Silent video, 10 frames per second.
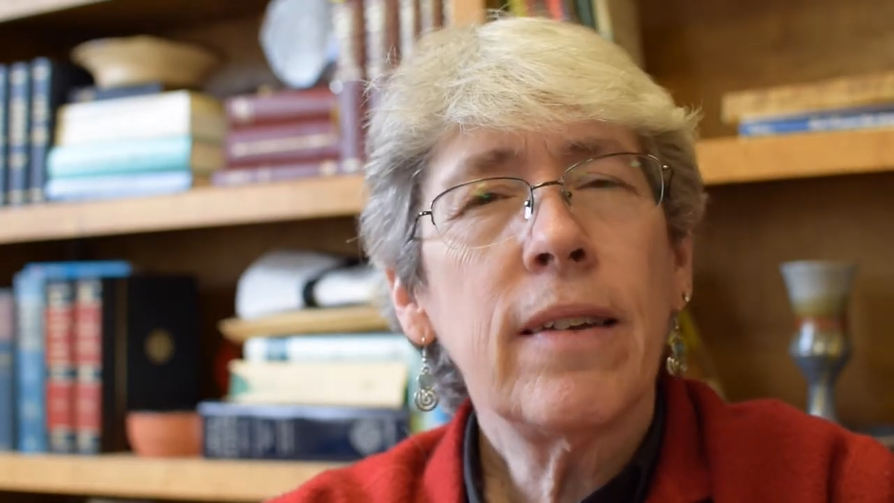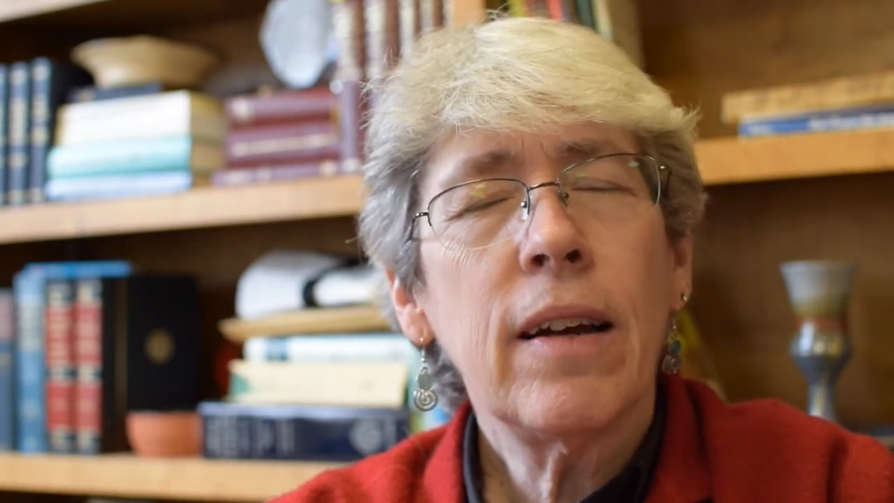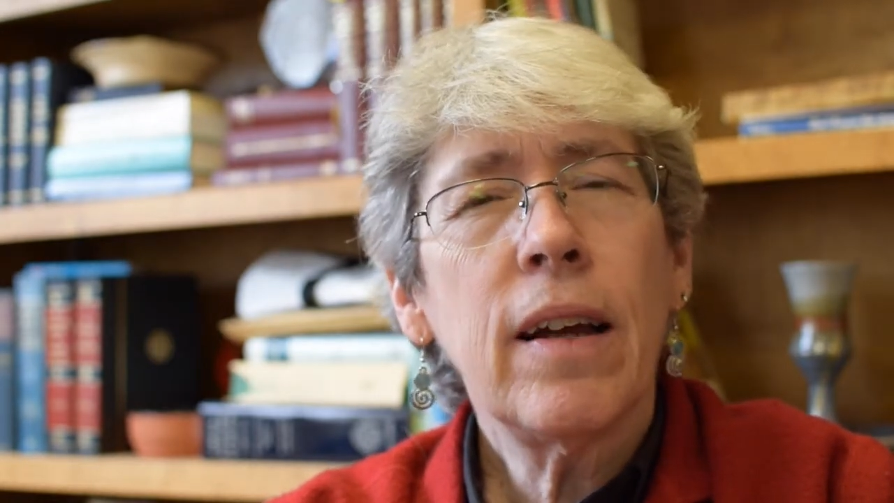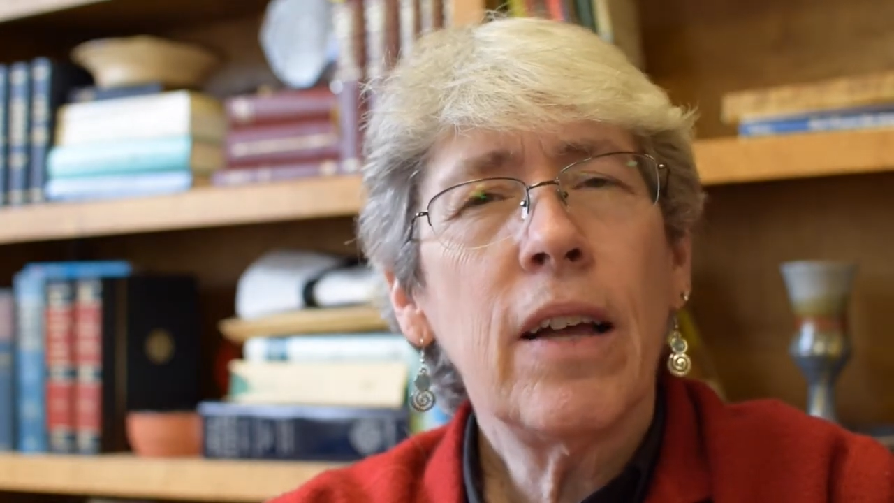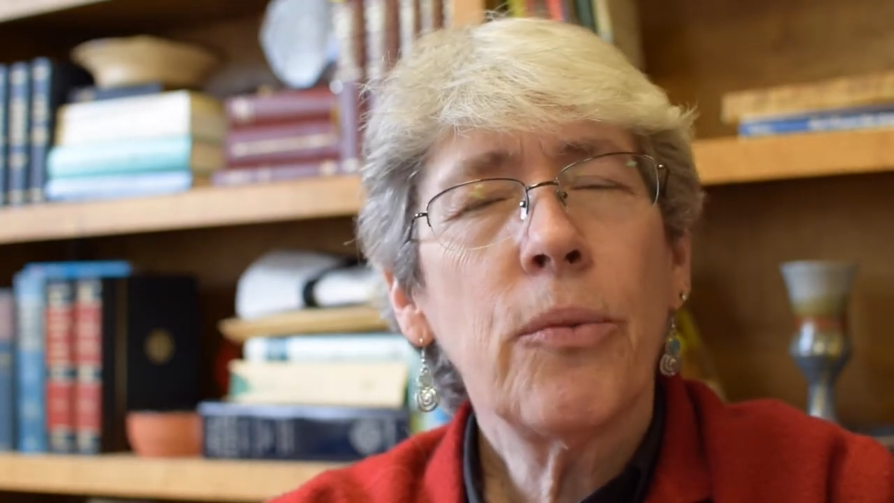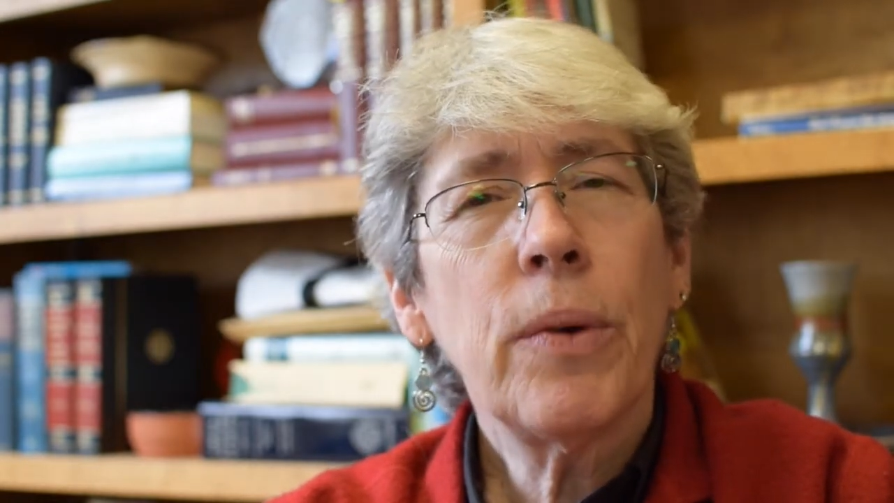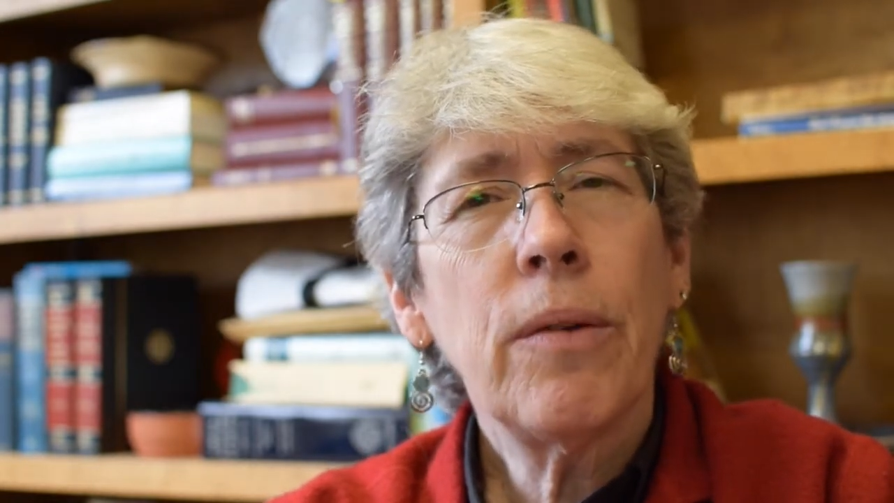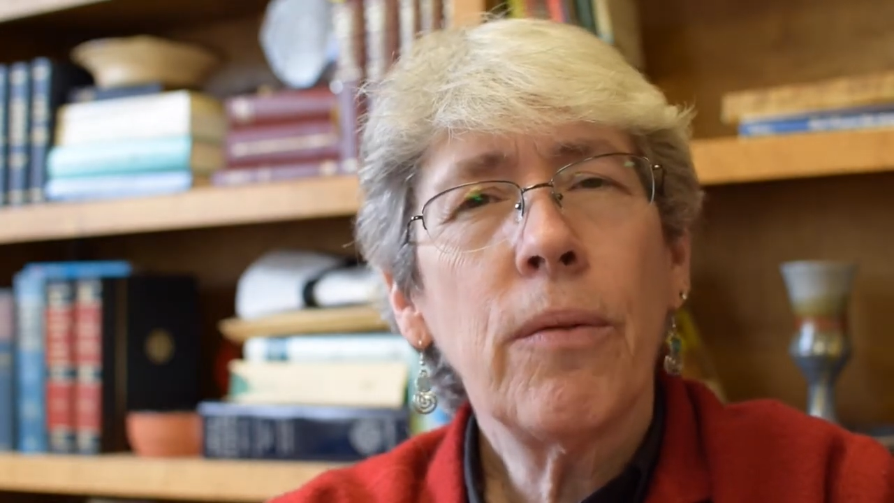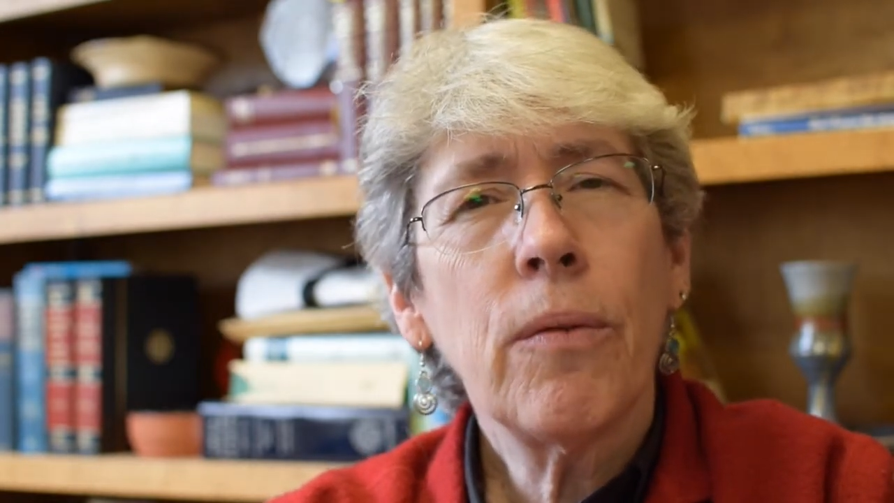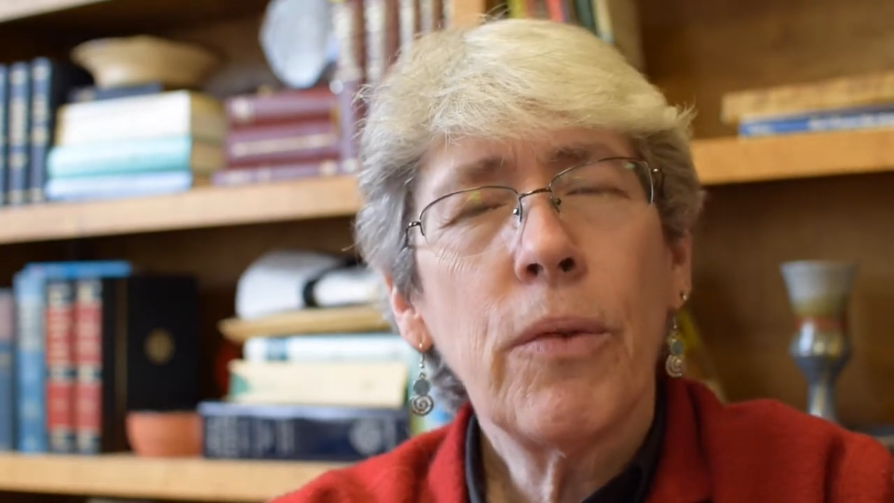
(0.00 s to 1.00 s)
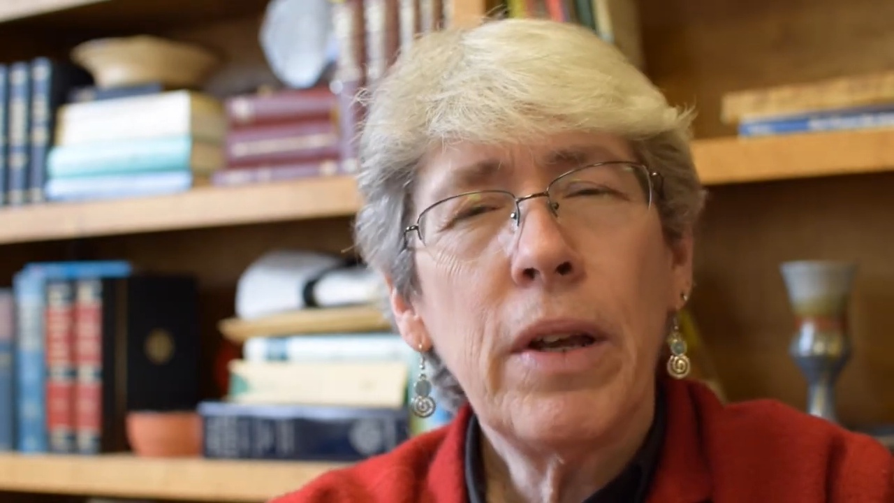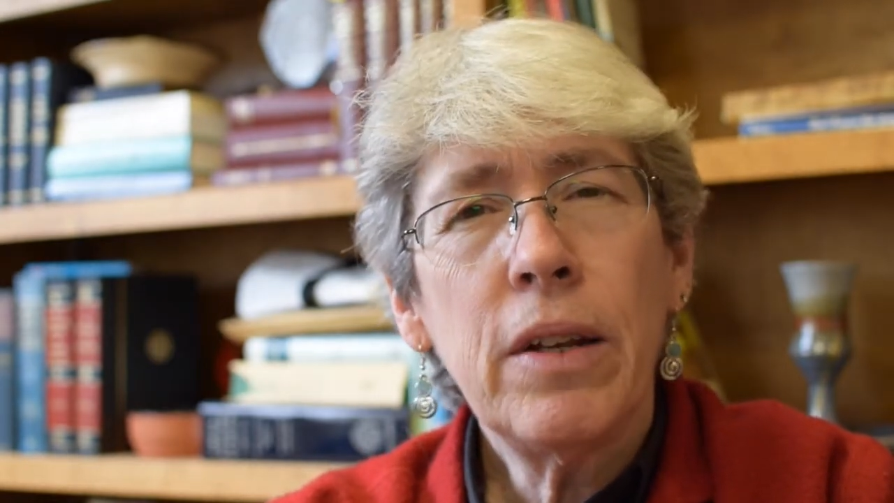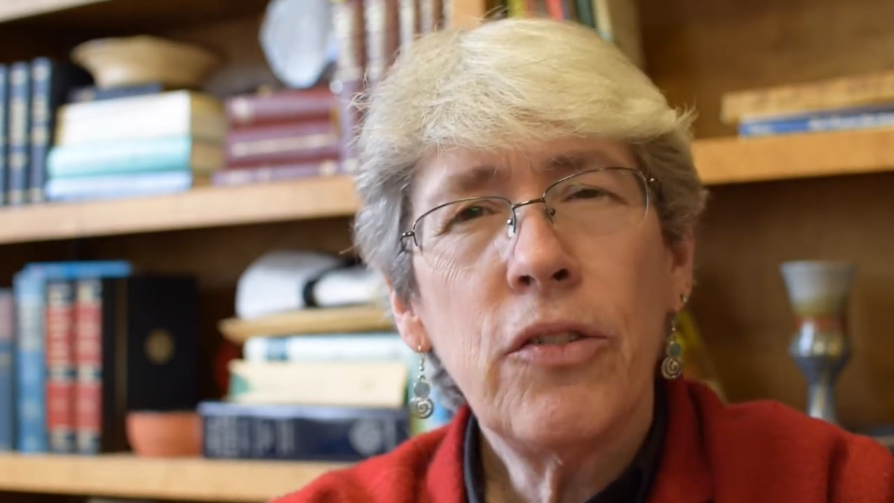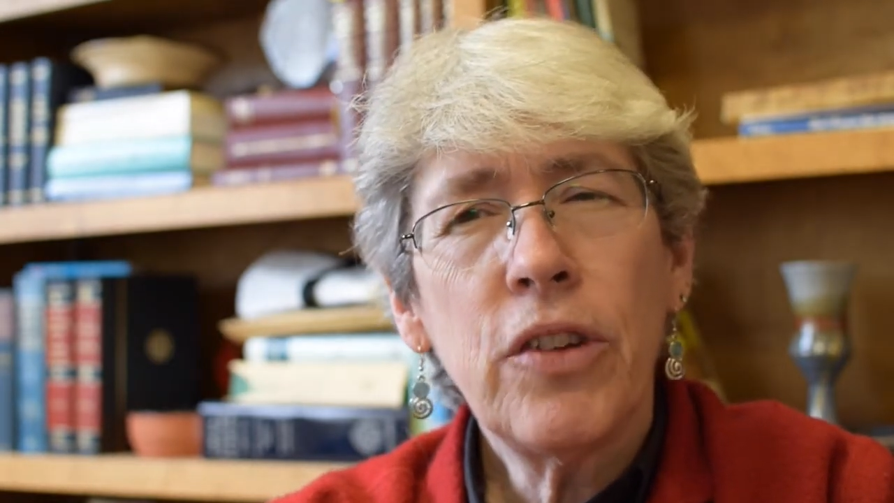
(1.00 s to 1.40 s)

as we read in